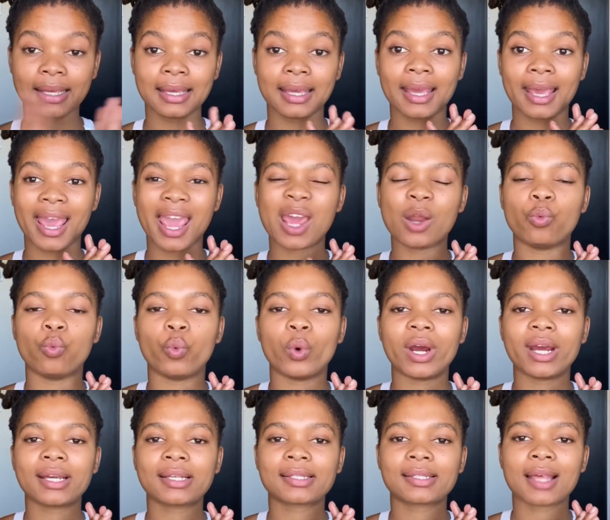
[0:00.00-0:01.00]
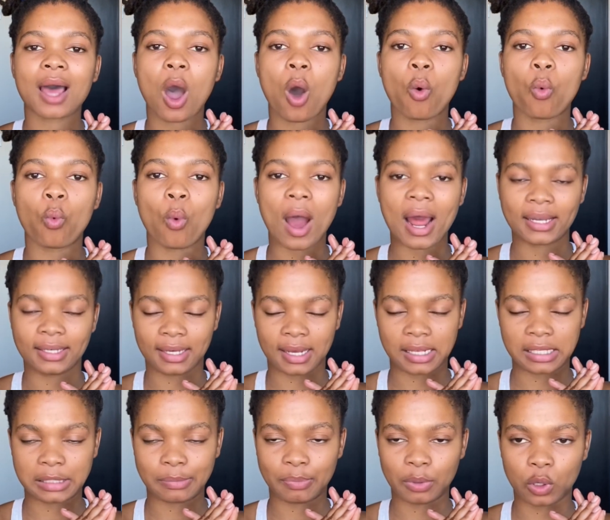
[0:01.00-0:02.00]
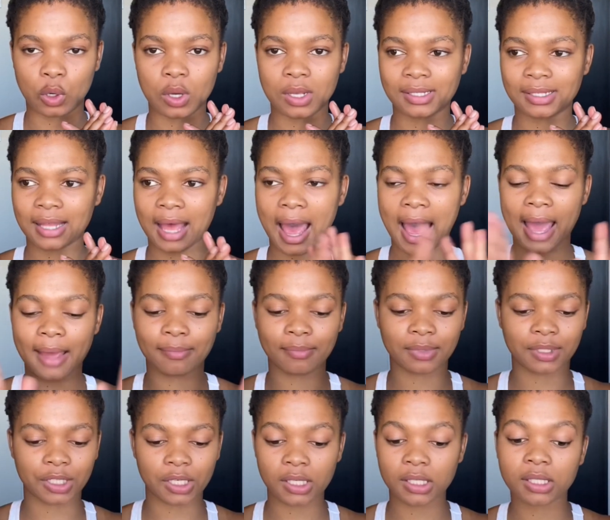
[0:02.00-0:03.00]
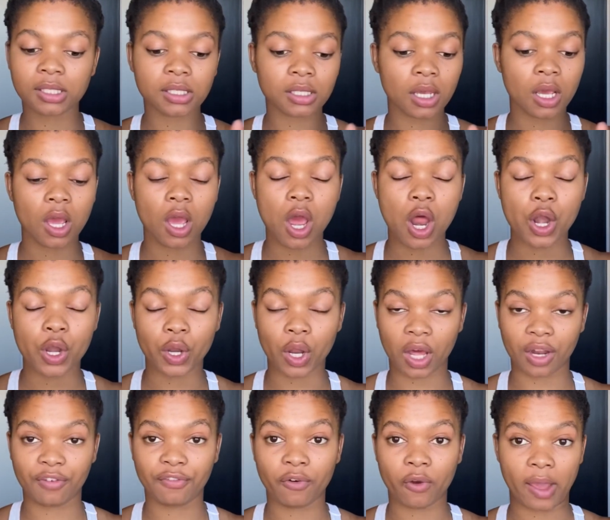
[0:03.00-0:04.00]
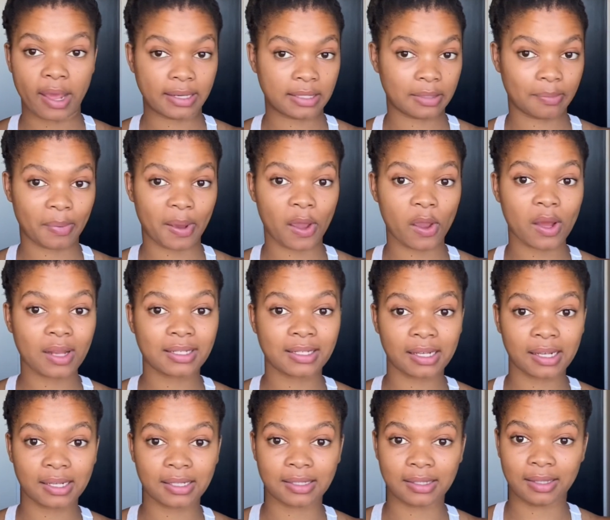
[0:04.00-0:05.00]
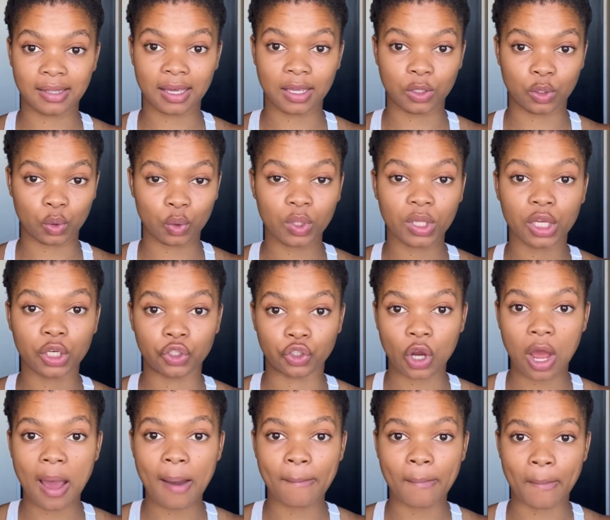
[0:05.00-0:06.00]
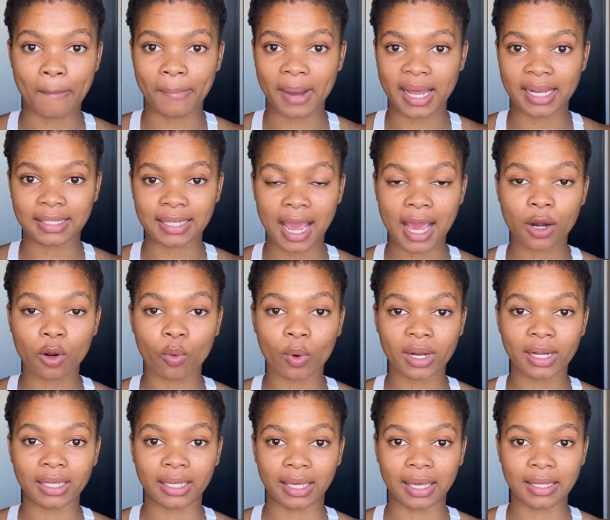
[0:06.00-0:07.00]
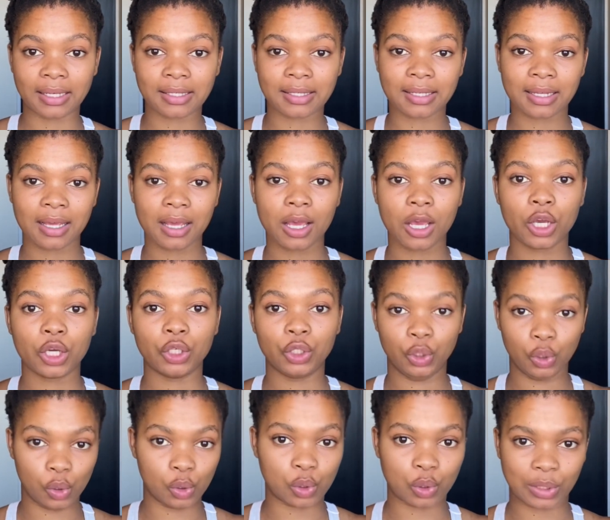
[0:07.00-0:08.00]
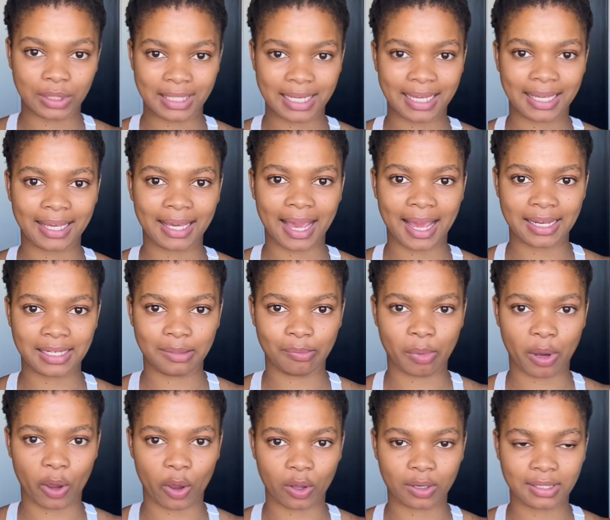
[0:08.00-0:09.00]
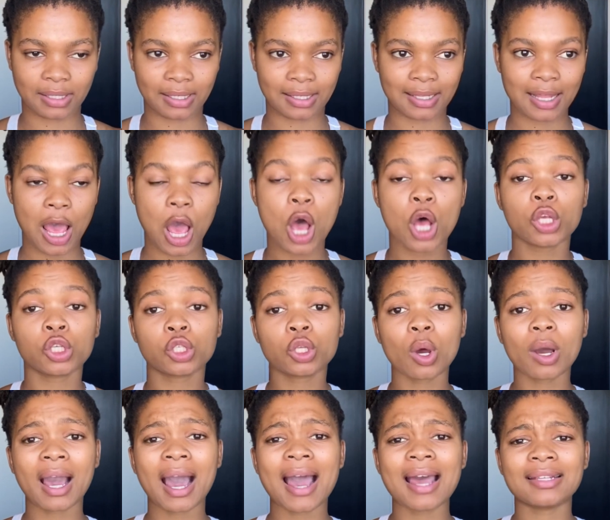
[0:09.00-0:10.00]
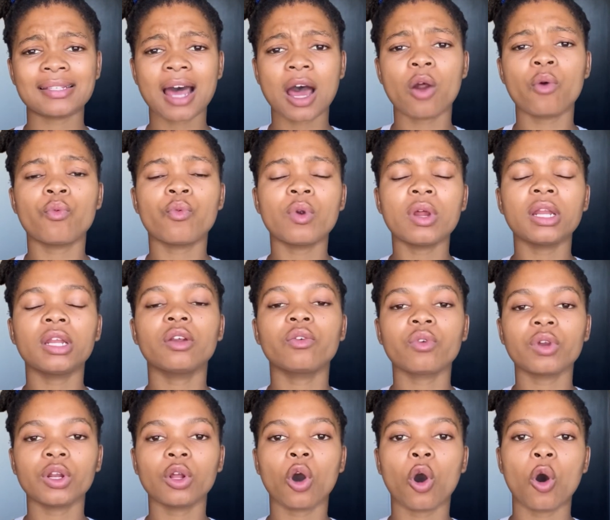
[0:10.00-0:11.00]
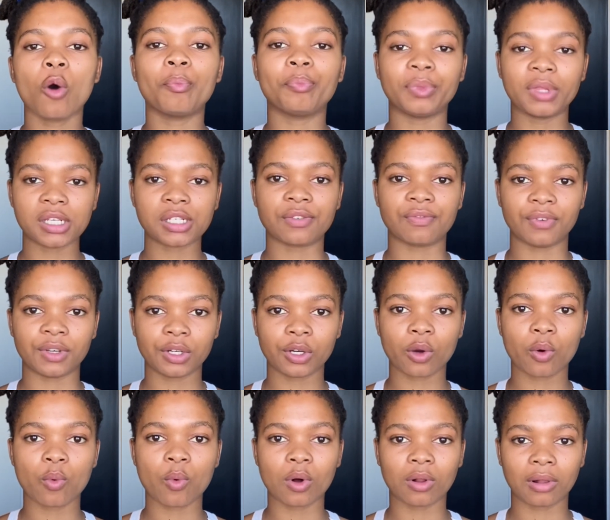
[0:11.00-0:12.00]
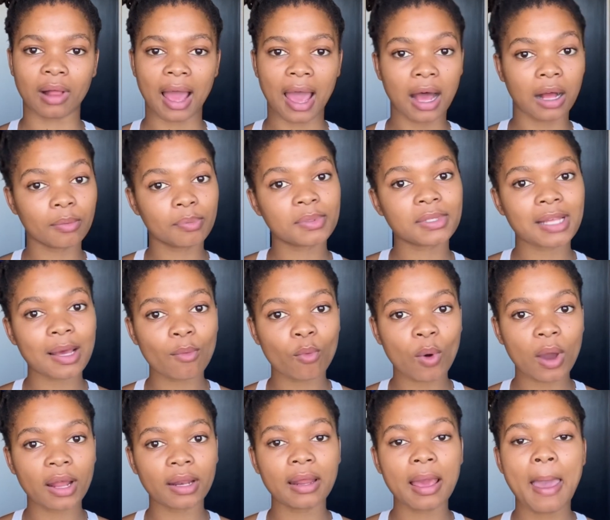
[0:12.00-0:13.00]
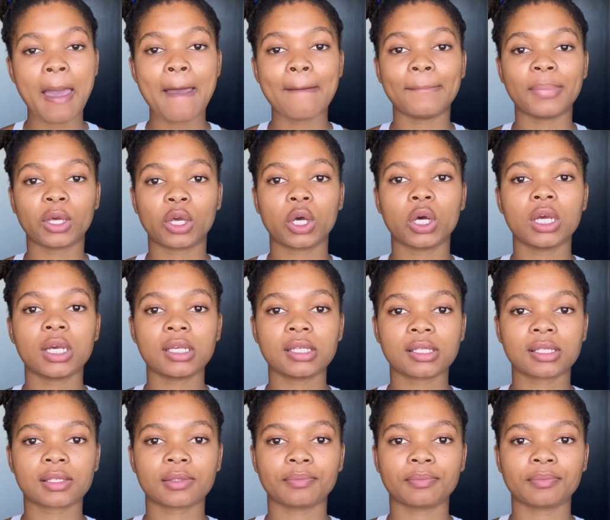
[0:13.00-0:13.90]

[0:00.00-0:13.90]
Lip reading: it works wonders, because I'm just not for antibiotics. They do their job, but I don't want to get used to taking antibiotics. So guys, I really hope this video will help someone, because